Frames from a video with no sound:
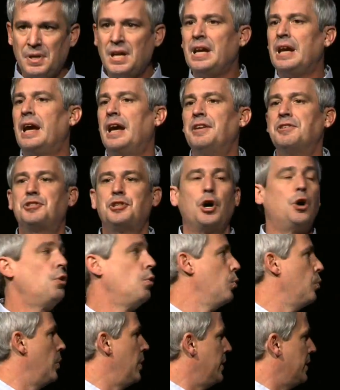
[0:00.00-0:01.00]
And so
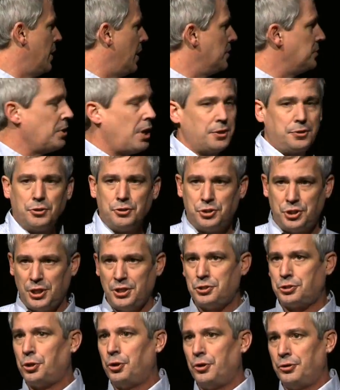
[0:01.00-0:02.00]
when Dr.
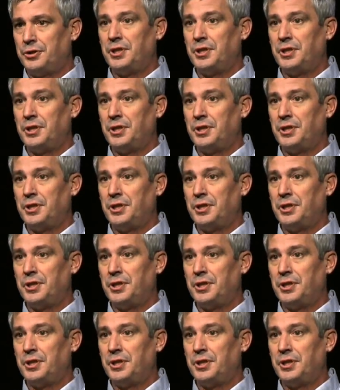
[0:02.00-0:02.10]
Jinch heard